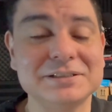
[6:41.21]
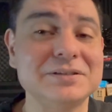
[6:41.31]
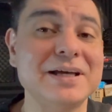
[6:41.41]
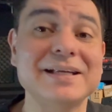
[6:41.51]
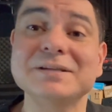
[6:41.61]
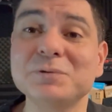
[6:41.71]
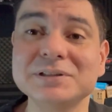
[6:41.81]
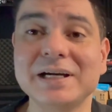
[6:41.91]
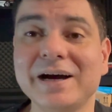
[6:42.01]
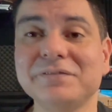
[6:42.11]
So that
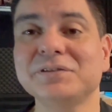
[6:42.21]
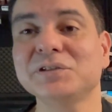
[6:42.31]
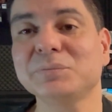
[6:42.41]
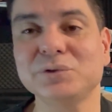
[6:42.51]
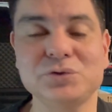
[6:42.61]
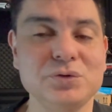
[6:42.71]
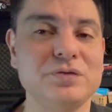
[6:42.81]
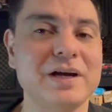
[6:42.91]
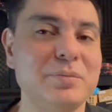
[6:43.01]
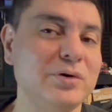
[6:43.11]
was offered in the Bluetooth
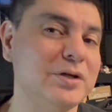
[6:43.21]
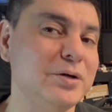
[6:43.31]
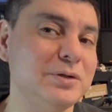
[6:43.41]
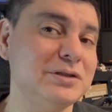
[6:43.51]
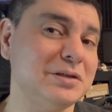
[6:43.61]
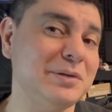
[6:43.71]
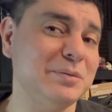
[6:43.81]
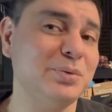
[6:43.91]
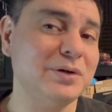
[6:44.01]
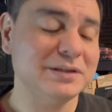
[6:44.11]
5.0, which is going to be
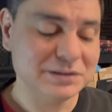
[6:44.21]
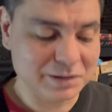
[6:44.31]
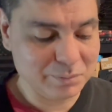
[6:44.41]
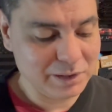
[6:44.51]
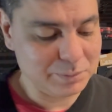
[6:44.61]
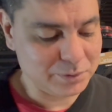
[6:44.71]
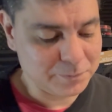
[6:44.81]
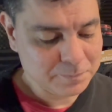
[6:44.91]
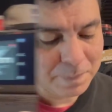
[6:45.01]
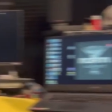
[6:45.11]
important to some people.